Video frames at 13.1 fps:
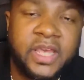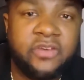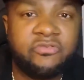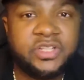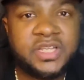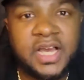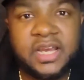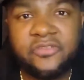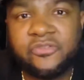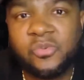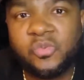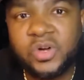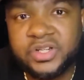He retired
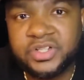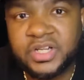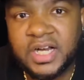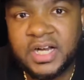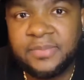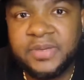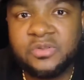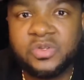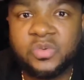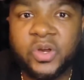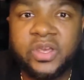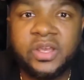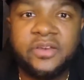from one job he was
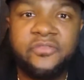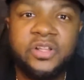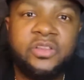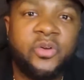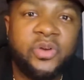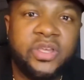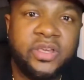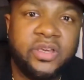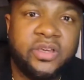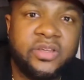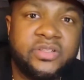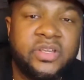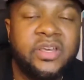working there for 30
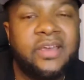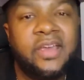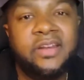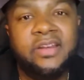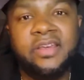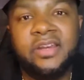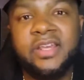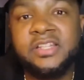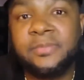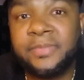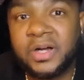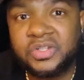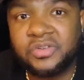years, and then he's
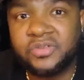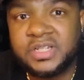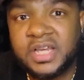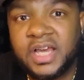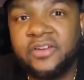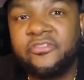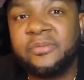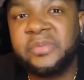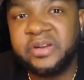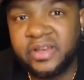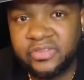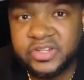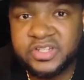about to retire from
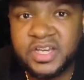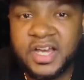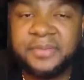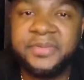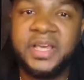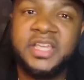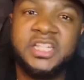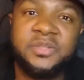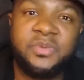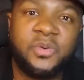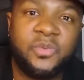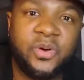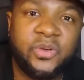another job that he's
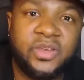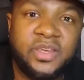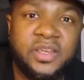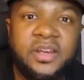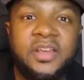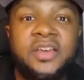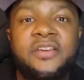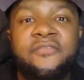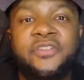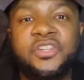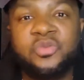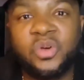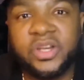been working
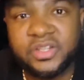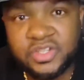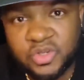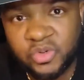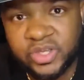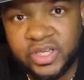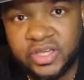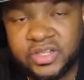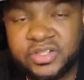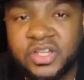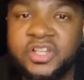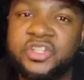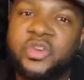for 22
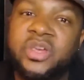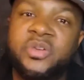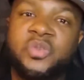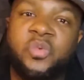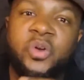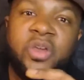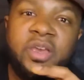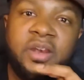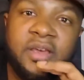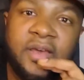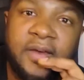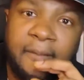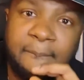years. So he was
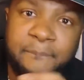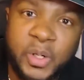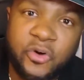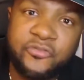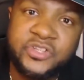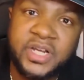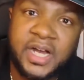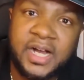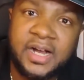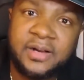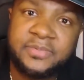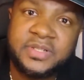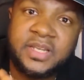working both
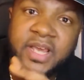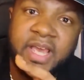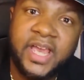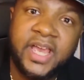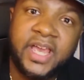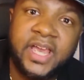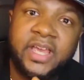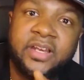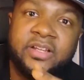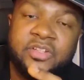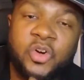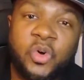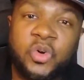jobs
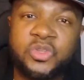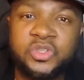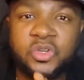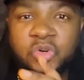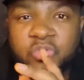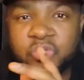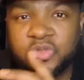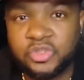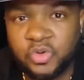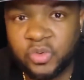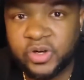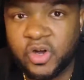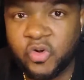and also
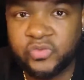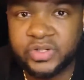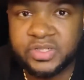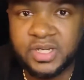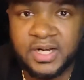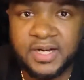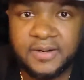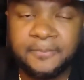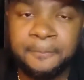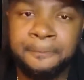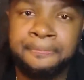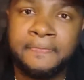doing overtime.